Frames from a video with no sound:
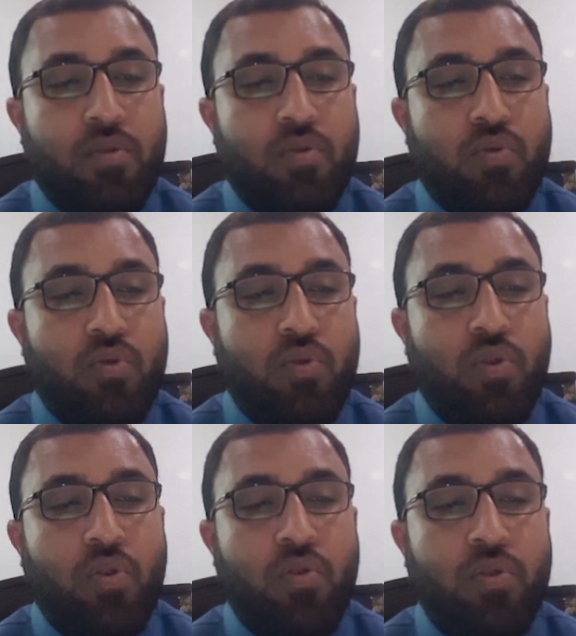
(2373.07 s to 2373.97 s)
So
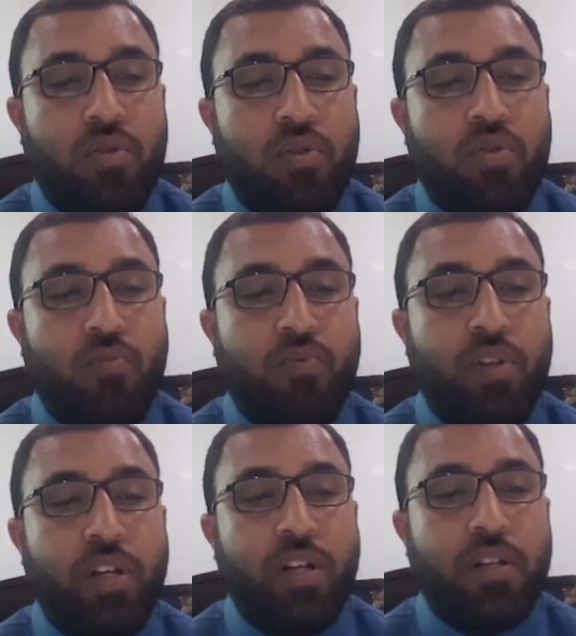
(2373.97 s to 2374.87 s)
now your
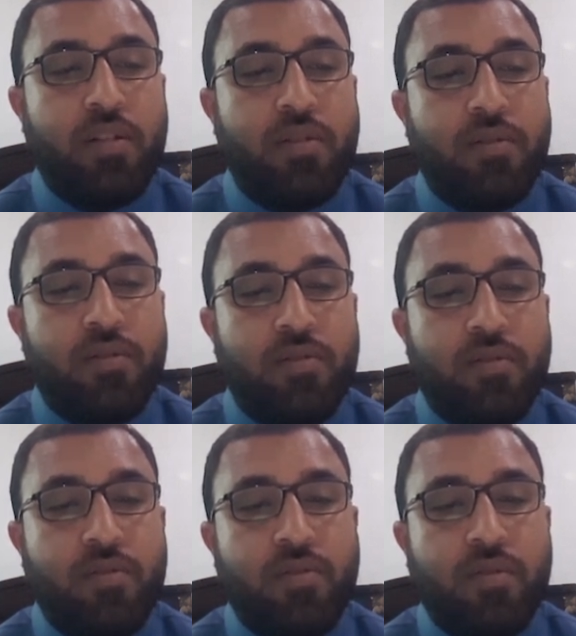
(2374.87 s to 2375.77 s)
project
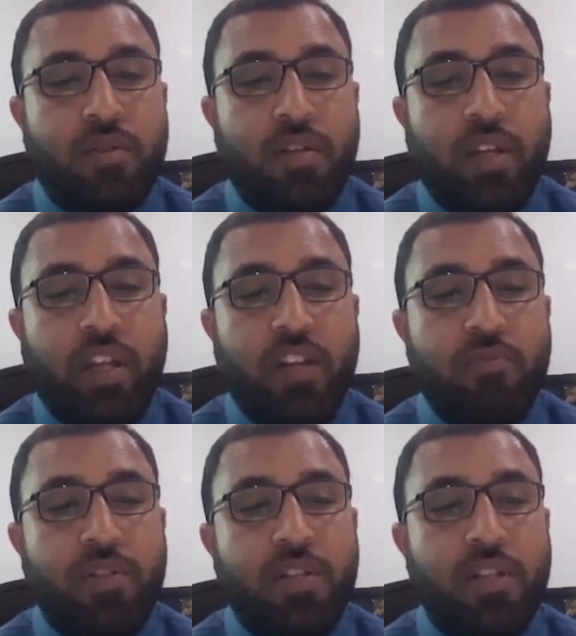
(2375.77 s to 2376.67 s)
can
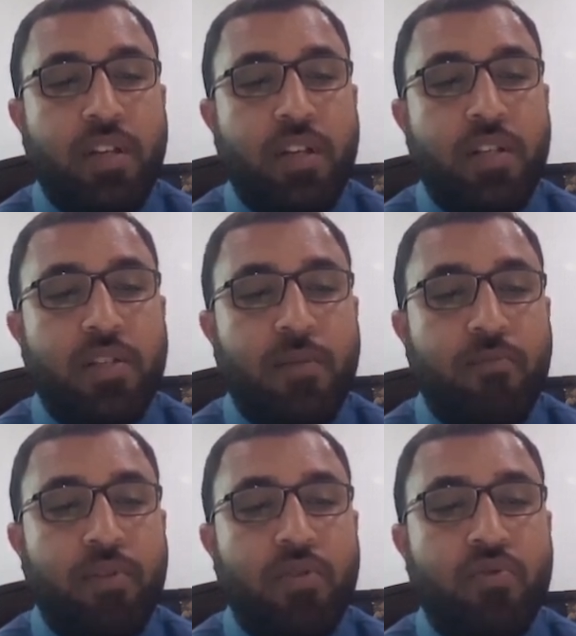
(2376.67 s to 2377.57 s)
be seen here,
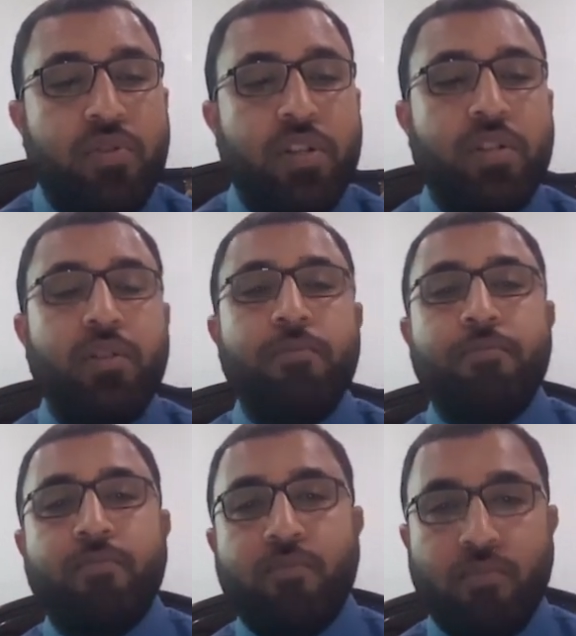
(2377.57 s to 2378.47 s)
simple
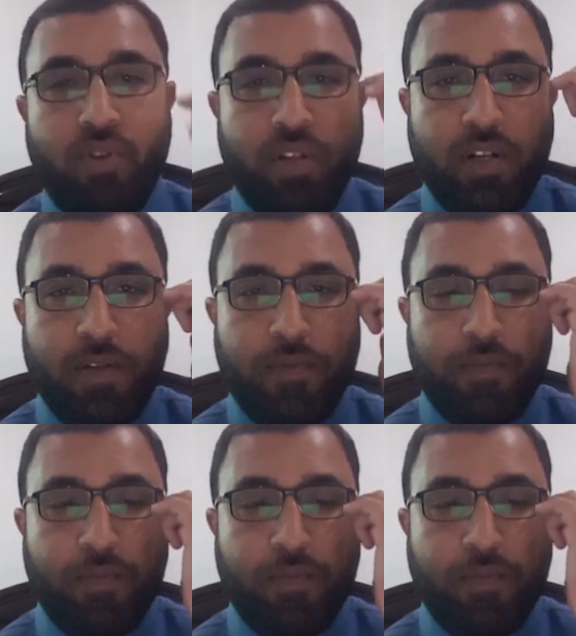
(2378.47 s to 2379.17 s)
construction project.